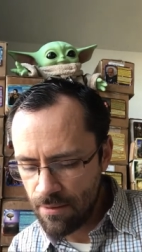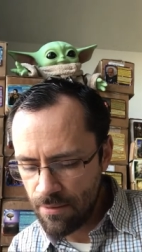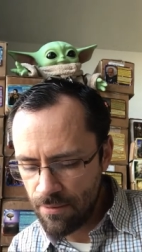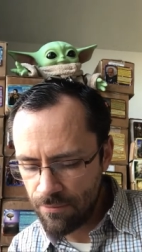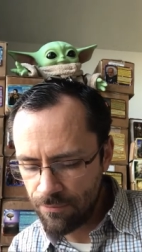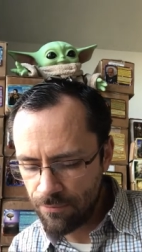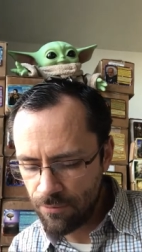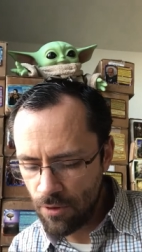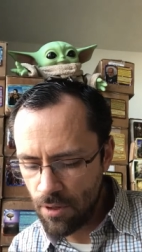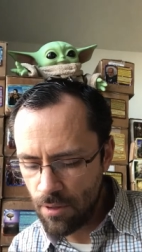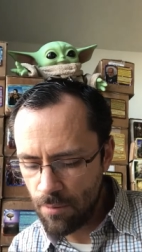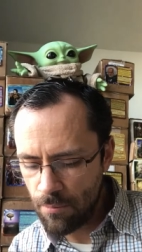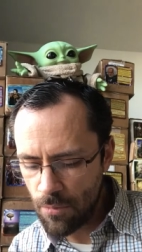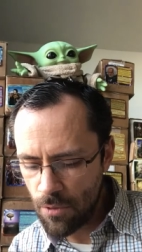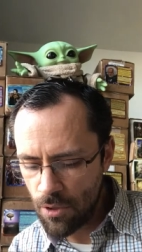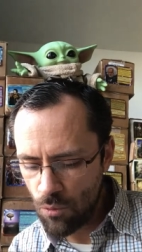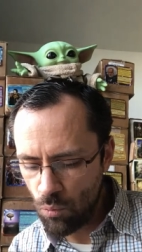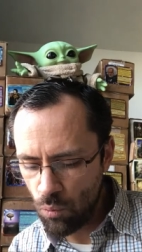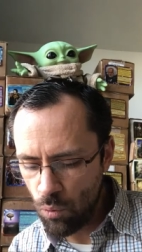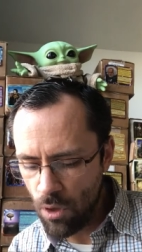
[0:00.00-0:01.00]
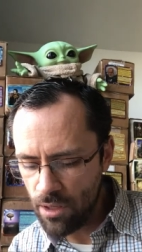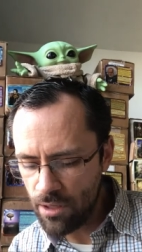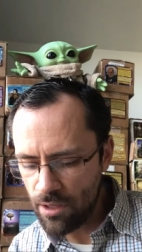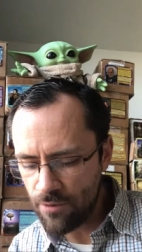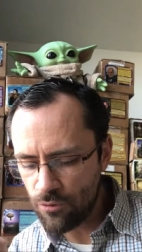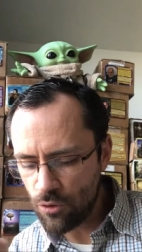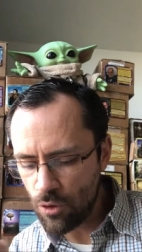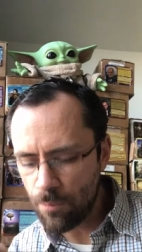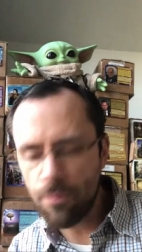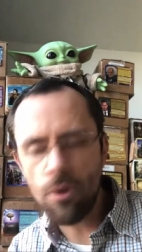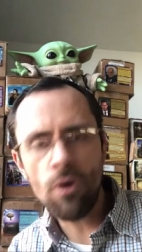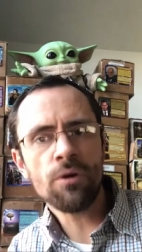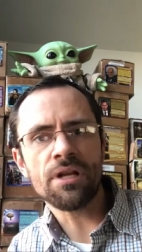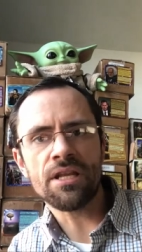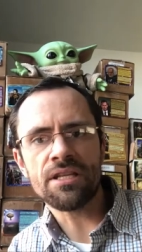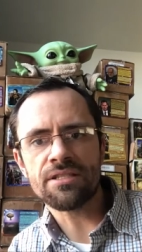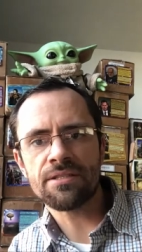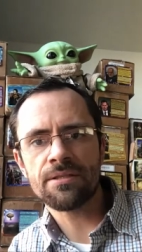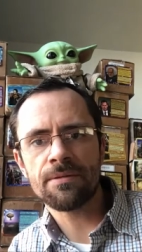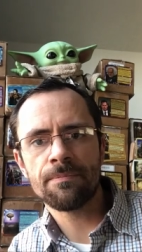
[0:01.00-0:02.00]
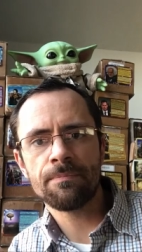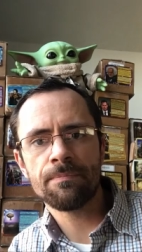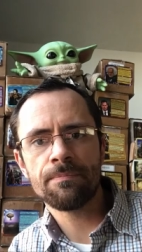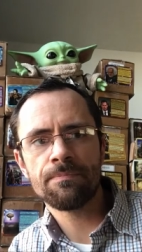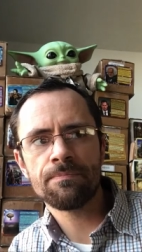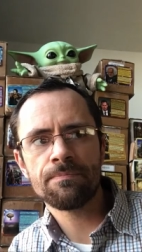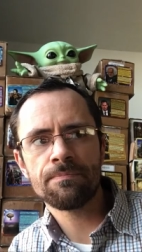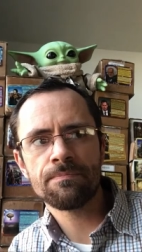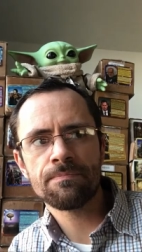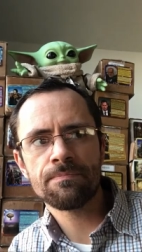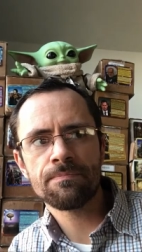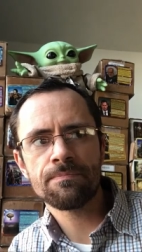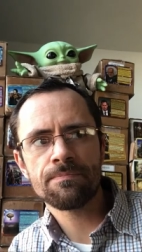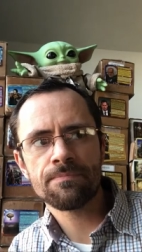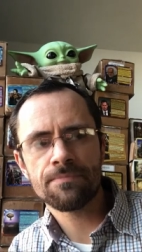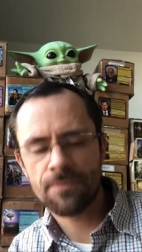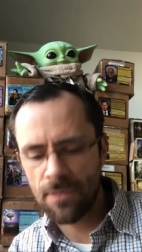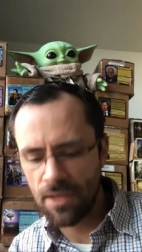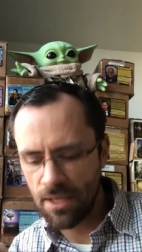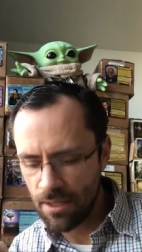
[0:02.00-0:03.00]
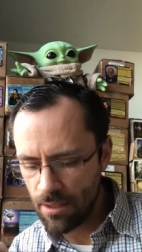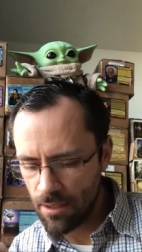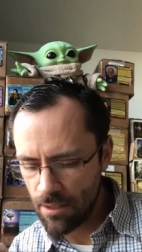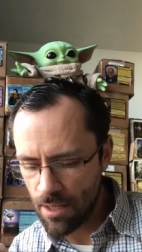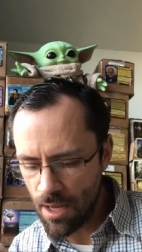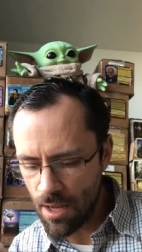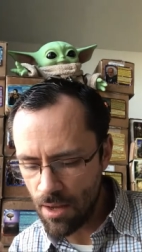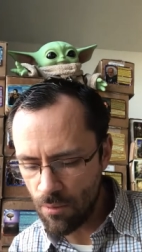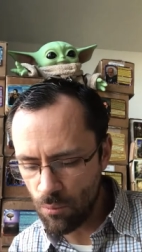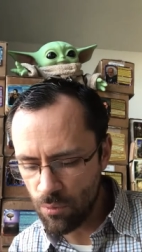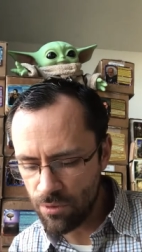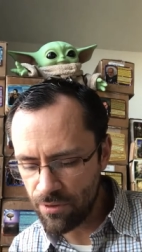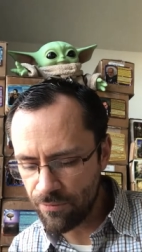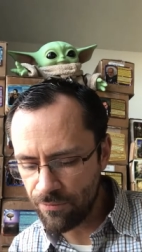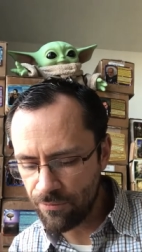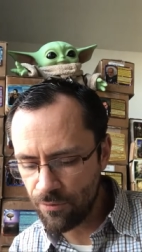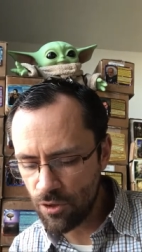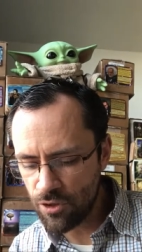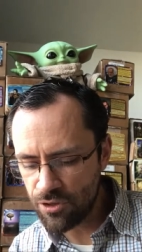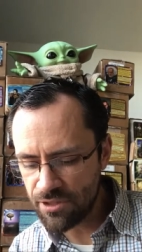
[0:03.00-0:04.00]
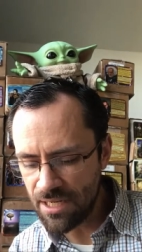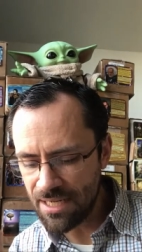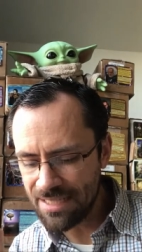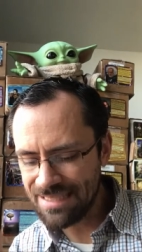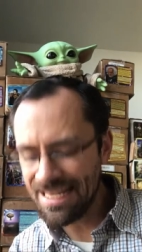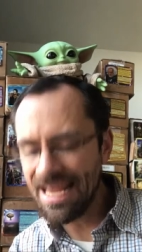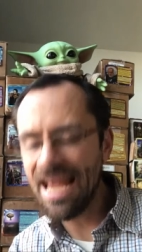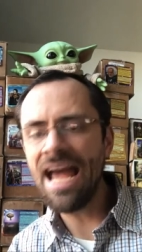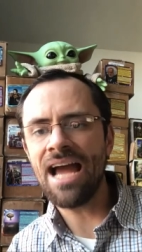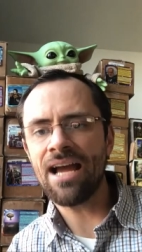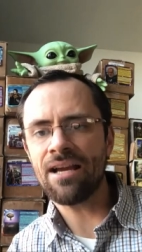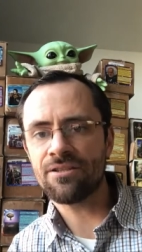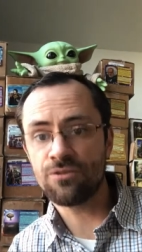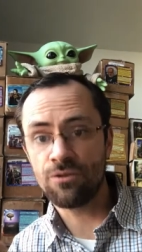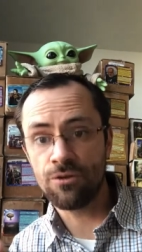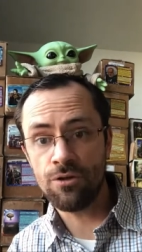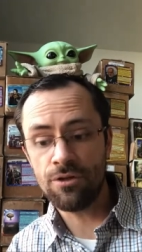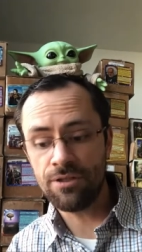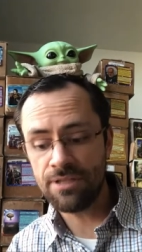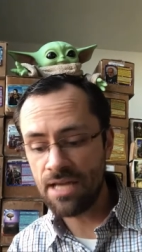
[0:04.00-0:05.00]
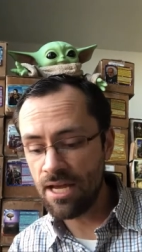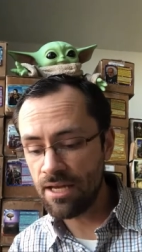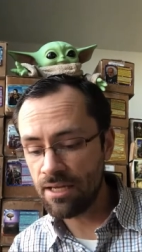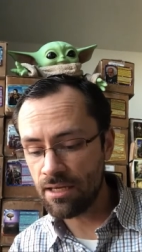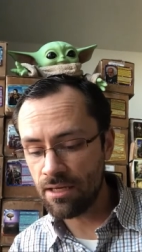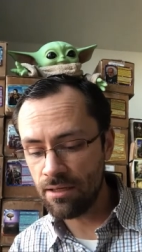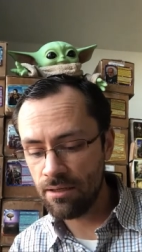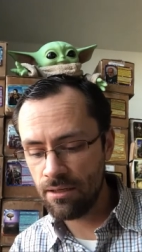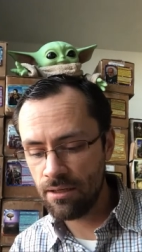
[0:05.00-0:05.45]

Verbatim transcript: from one of your opponents. Okay, when the first attack, so you're attacking,